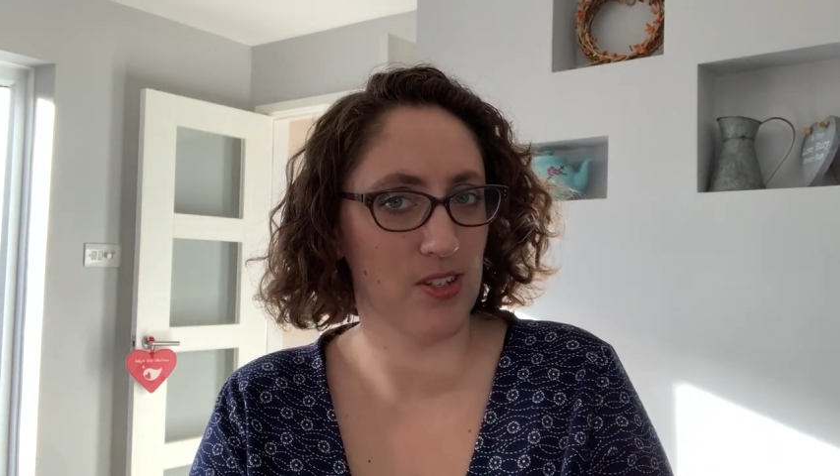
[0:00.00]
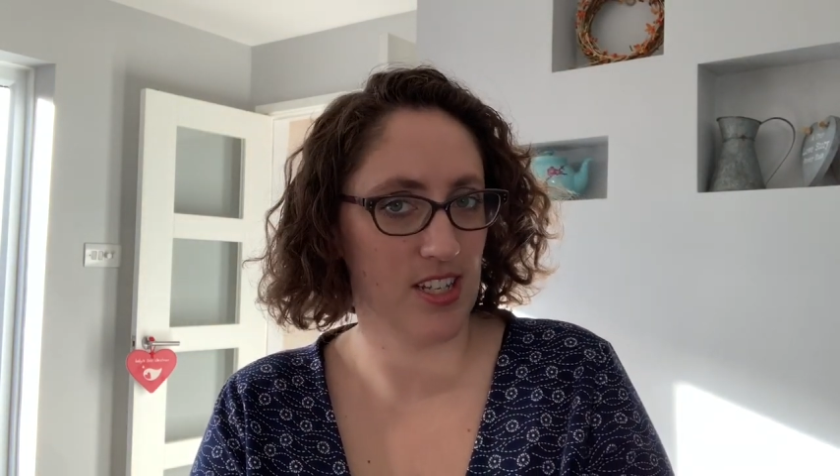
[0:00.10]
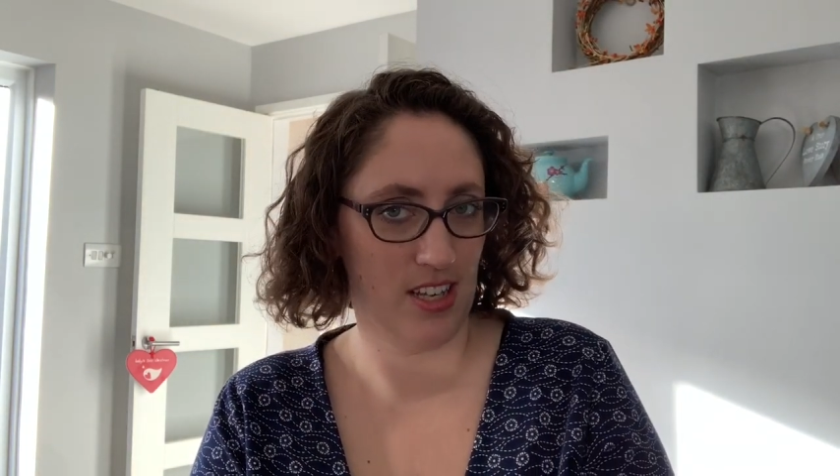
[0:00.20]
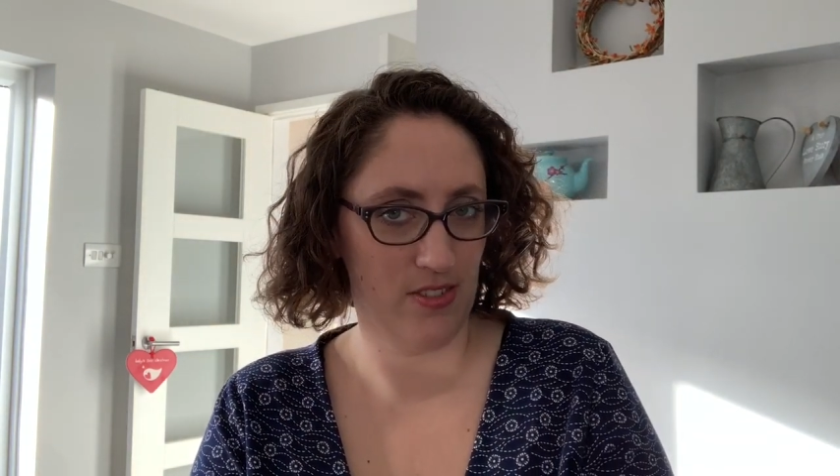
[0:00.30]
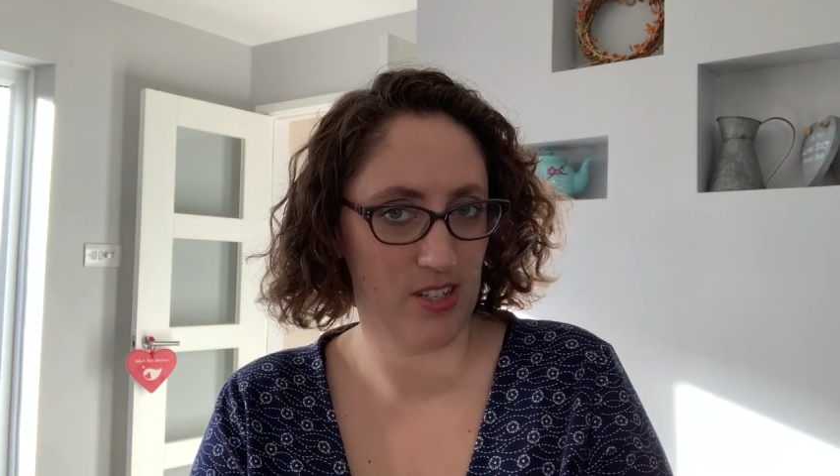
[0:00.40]
or
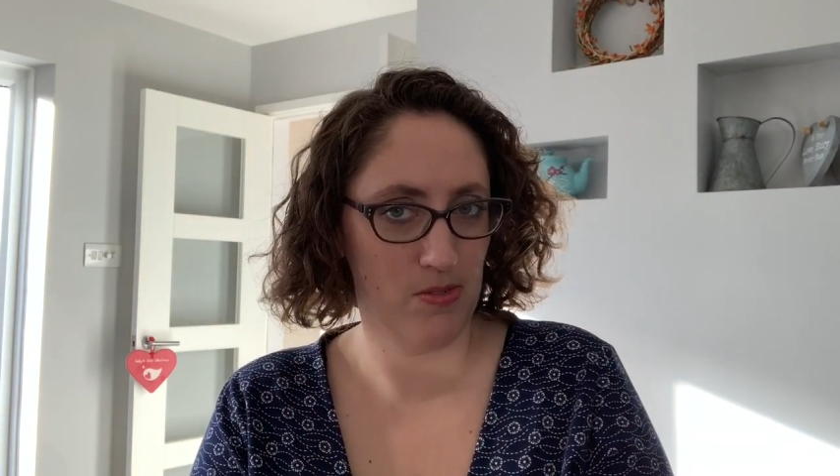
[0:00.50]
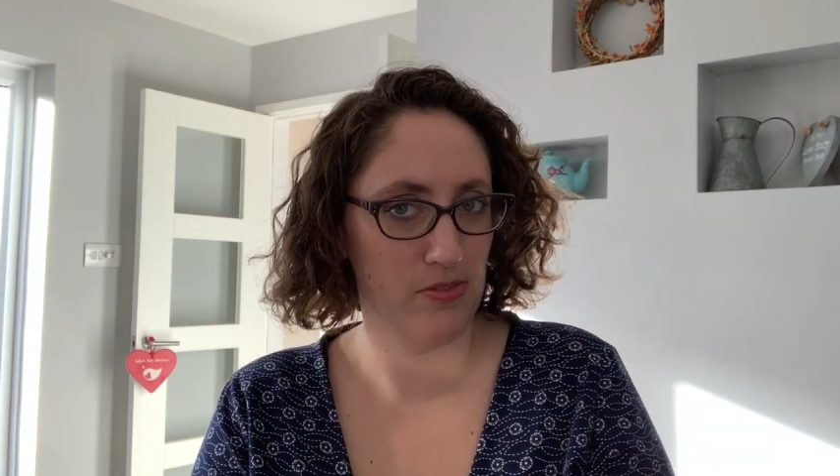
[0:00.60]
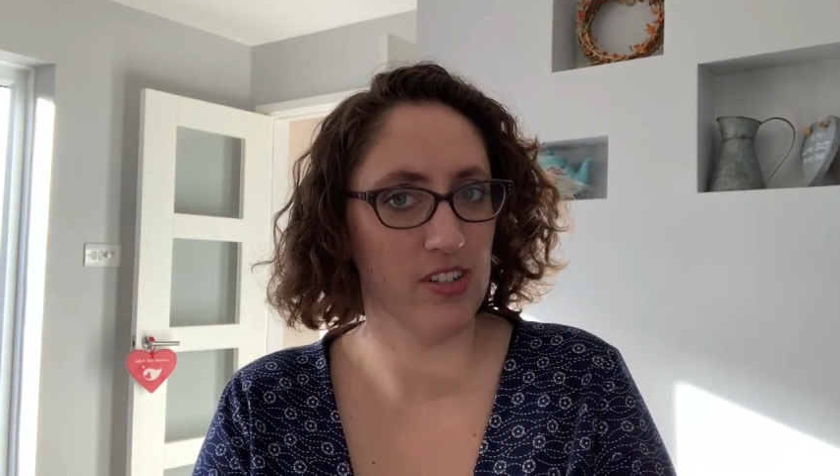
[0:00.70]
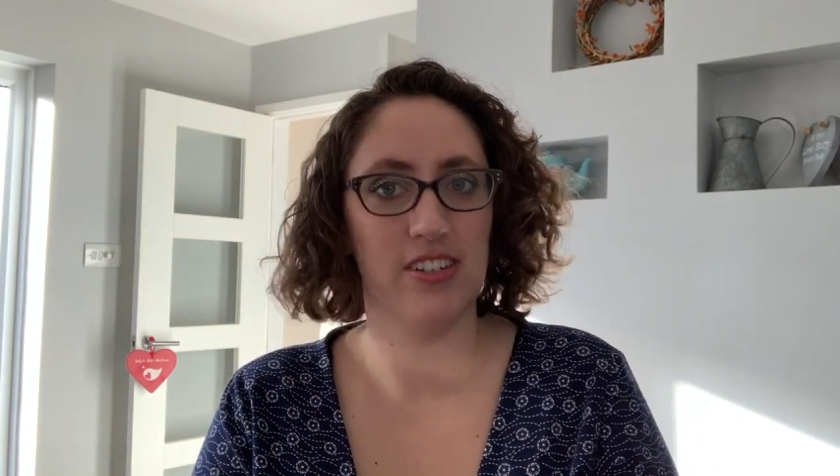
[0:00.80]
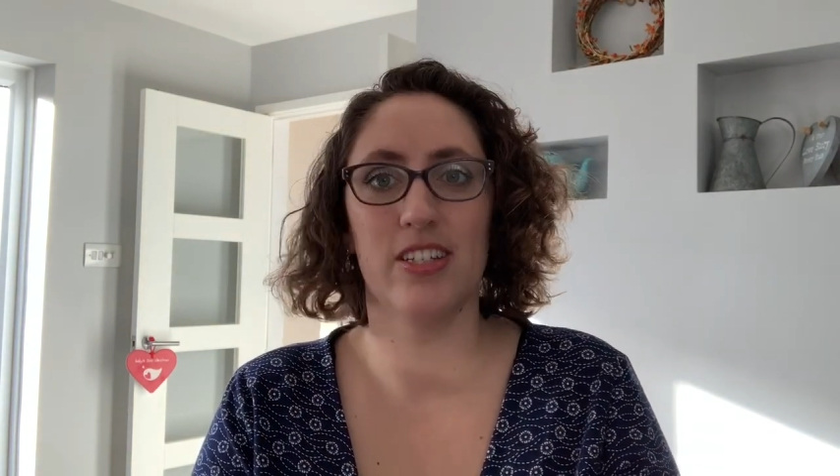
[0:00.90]
to give someone
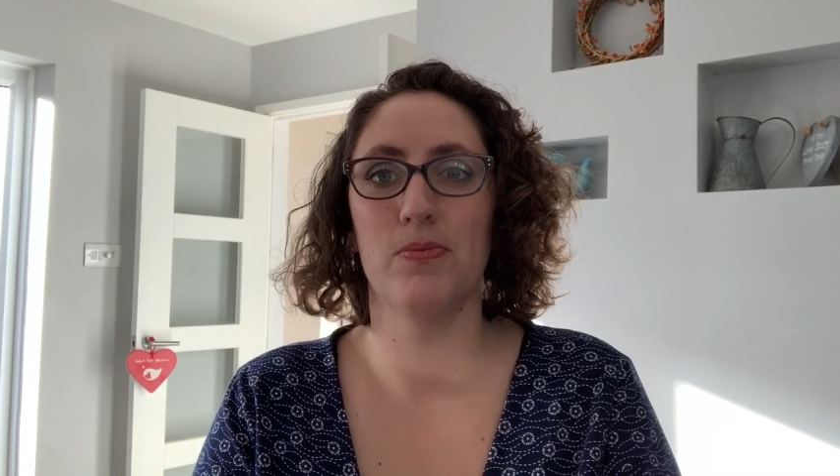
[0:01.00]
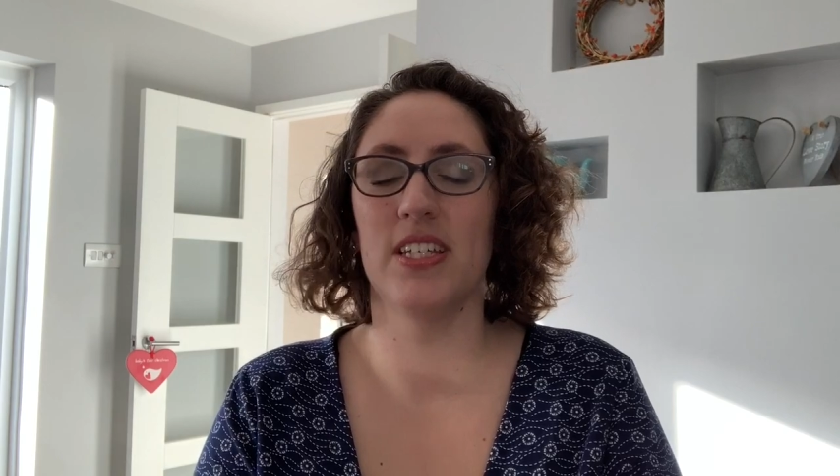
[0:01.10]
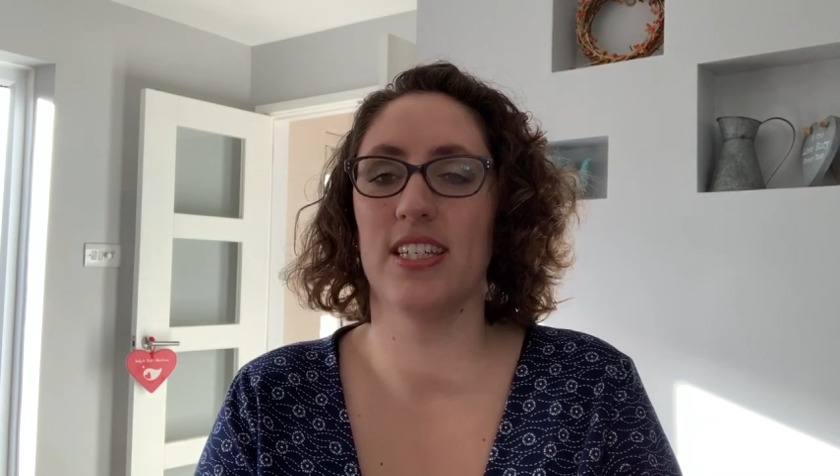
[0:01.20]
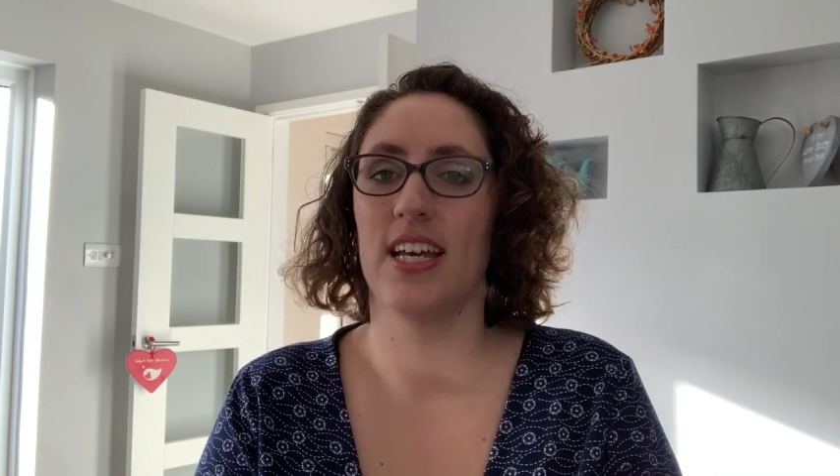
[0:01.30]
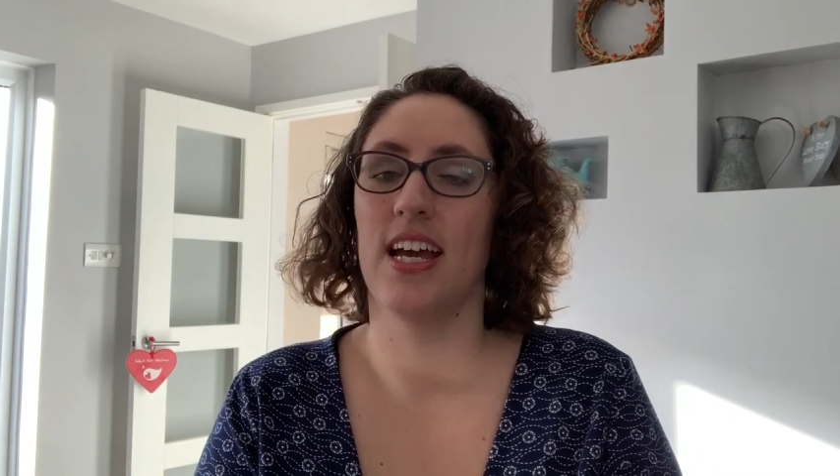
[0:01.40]
for Christmas.